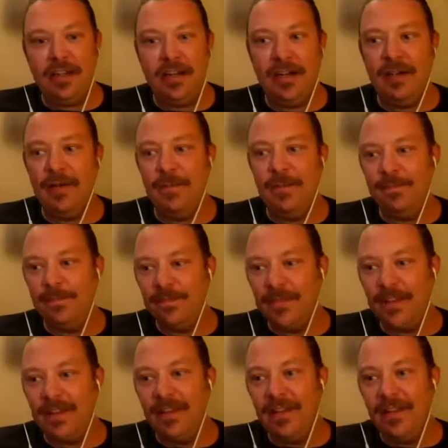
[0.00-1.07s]

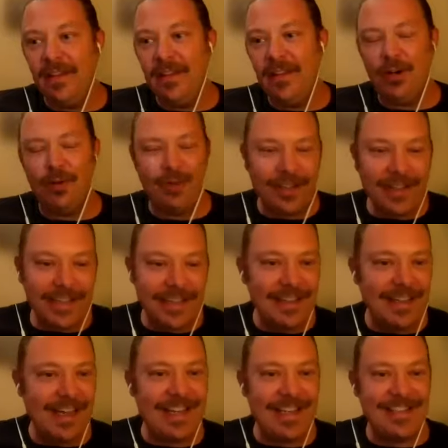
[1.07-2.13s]
really,
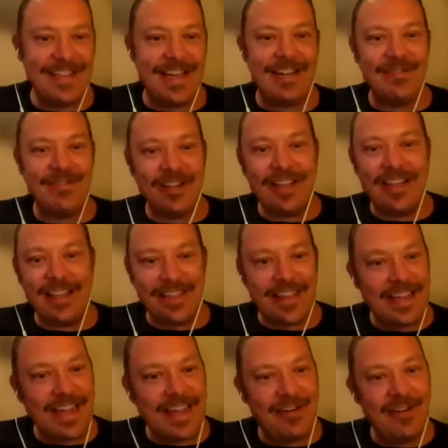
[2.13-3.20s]
like, is that really a
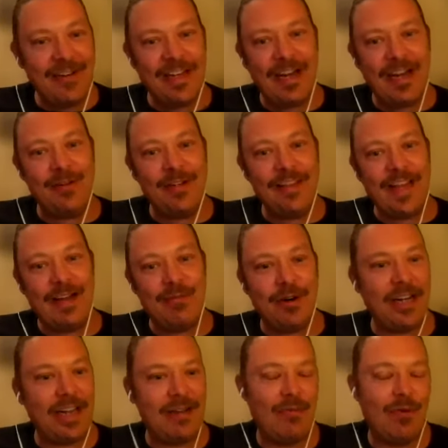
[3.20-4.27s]
thing? How would that
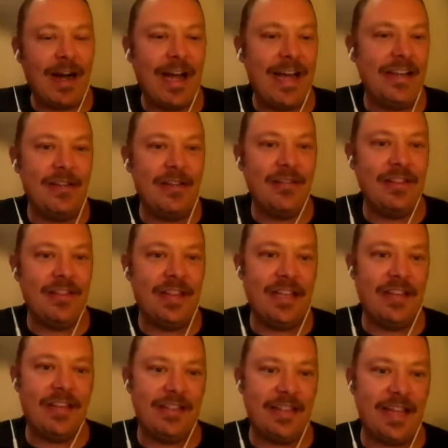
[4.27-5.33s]
work? And why do you even
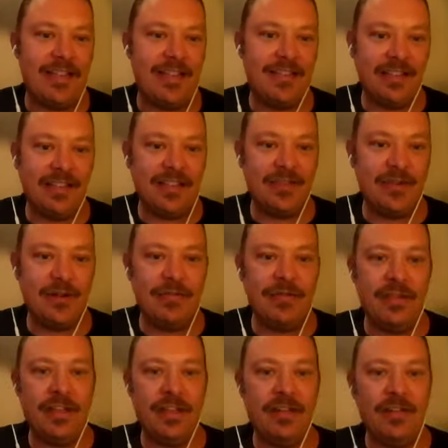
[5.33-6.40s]
think that that's like sort of
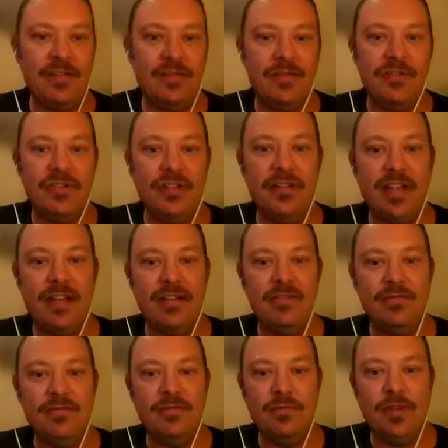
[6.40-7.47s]
the conclusion that
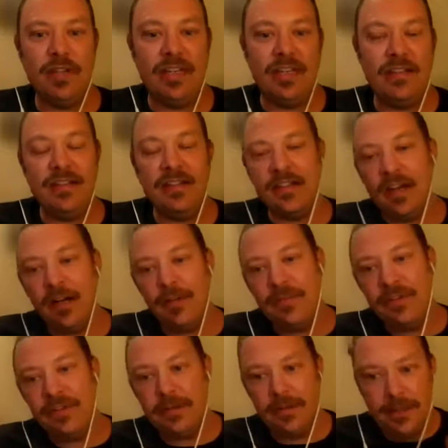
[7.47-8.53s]
we need to come
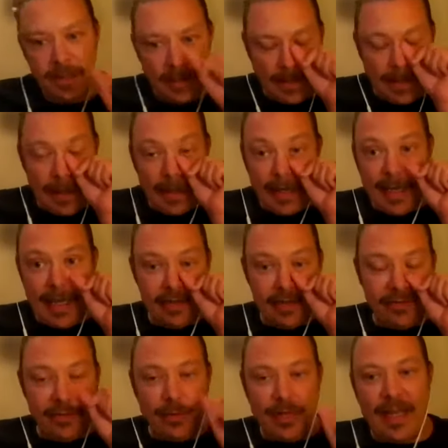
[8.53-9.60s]
to?
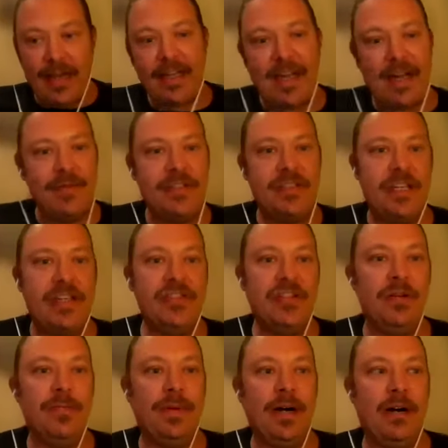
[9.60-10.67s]
And so we had a
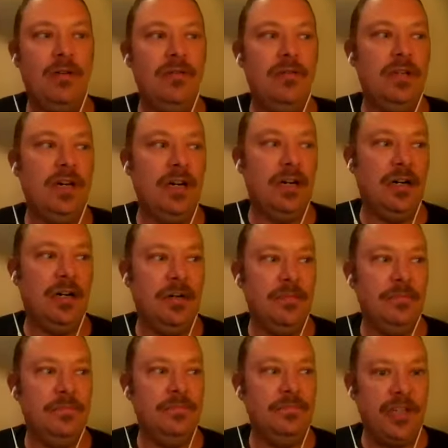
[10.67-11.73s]
conversation about
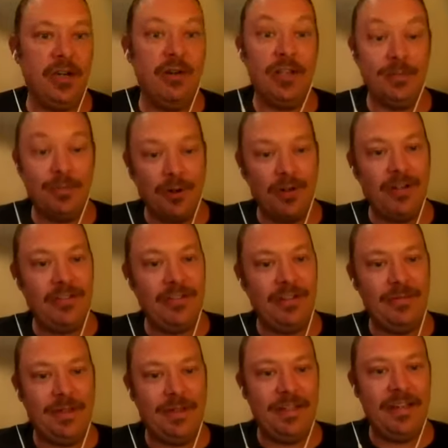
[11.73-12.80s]

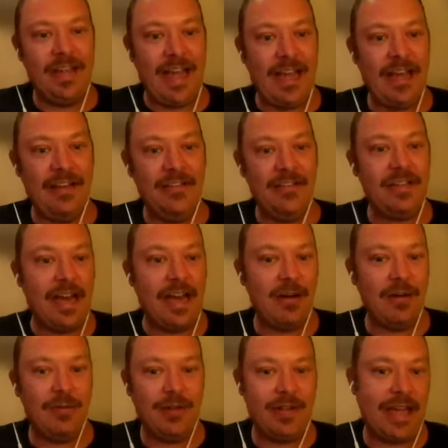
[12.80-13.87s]
neoliberalism and
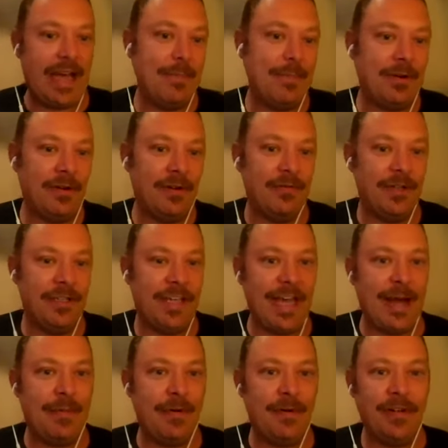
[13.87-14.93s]
how when
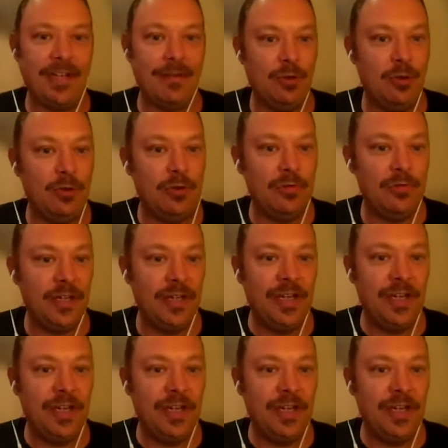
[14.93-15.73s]
capital can move